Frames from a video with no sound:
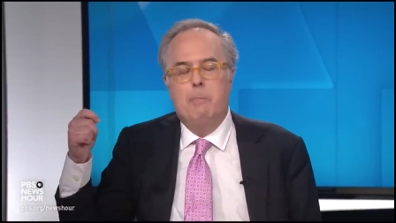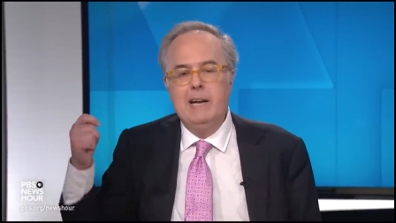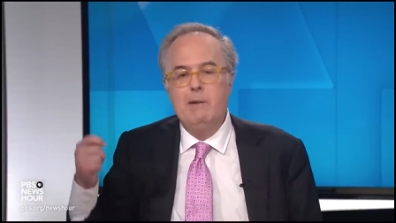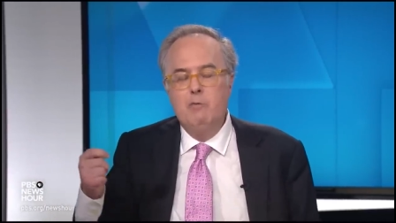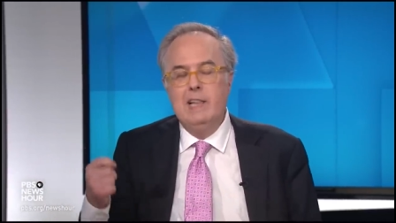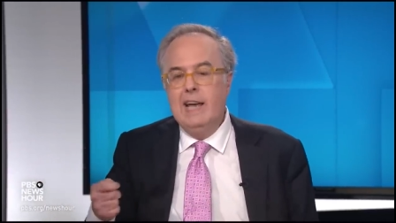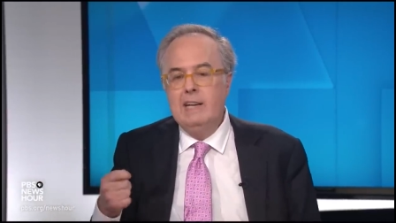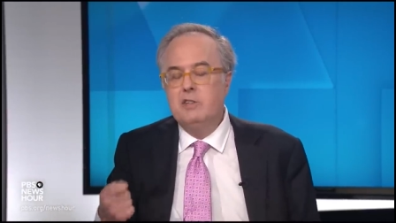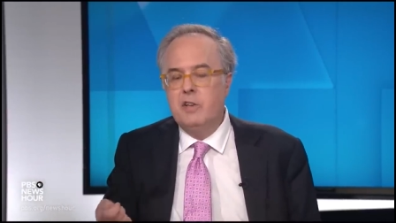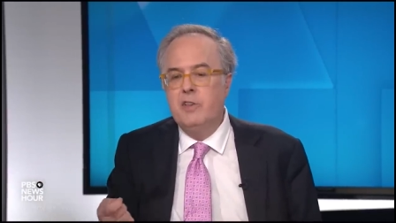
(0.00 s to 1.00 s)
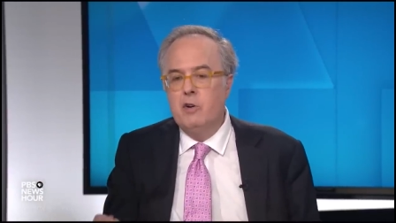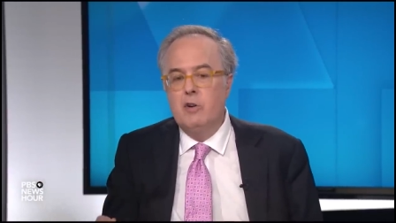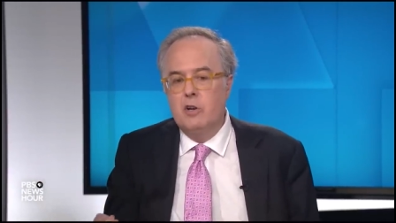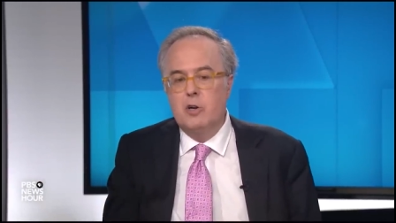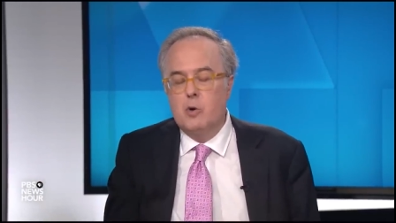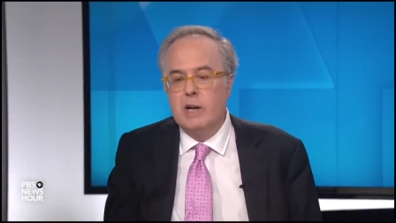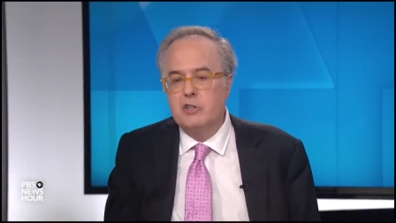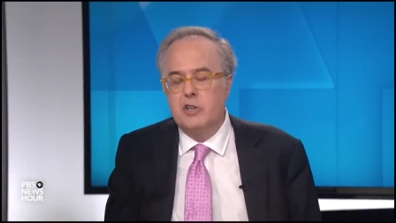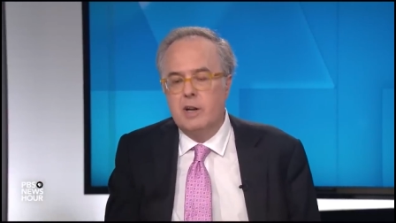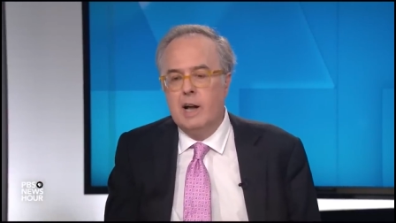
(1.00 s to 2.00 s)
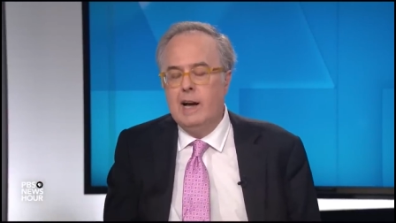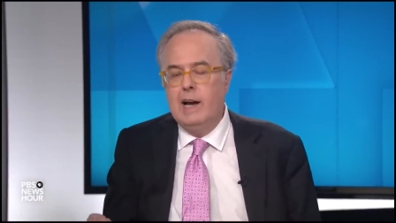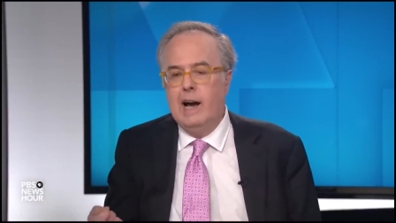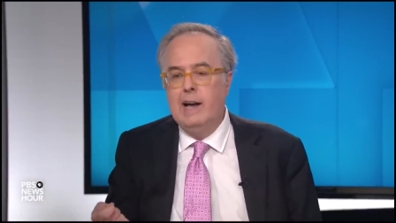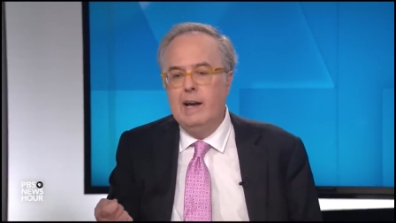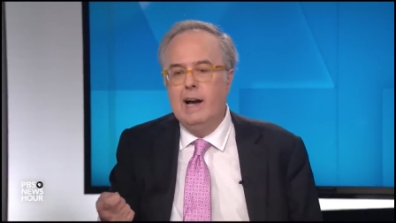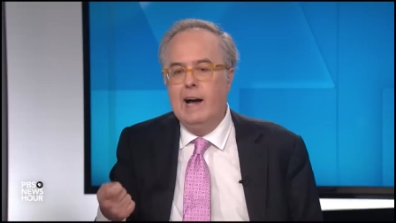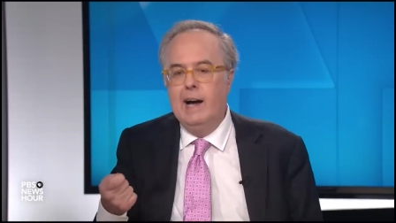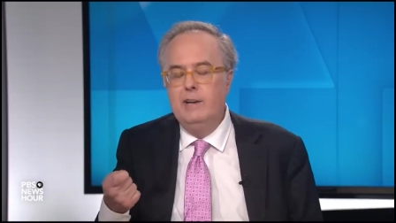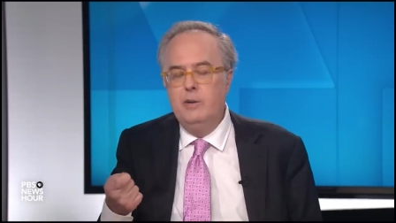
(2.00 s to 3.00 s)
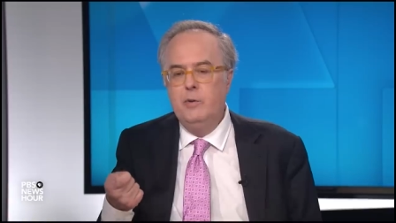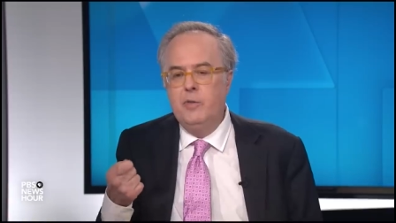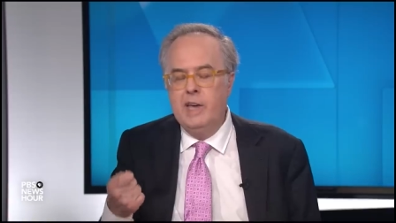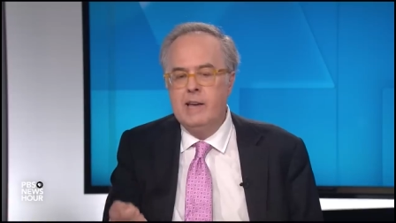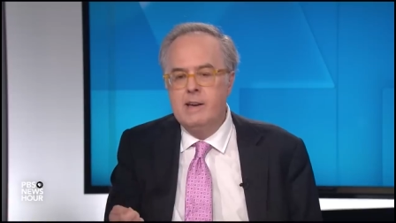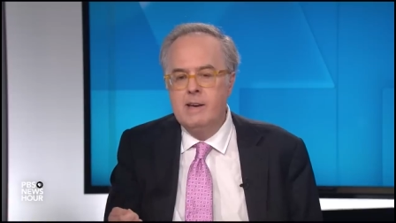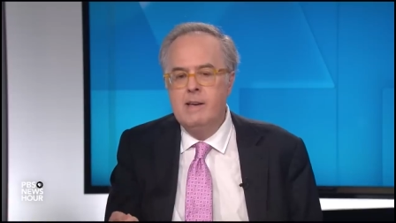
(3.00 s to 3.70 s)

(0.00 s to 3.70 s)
but it relates to the earlier question. I, I, I do think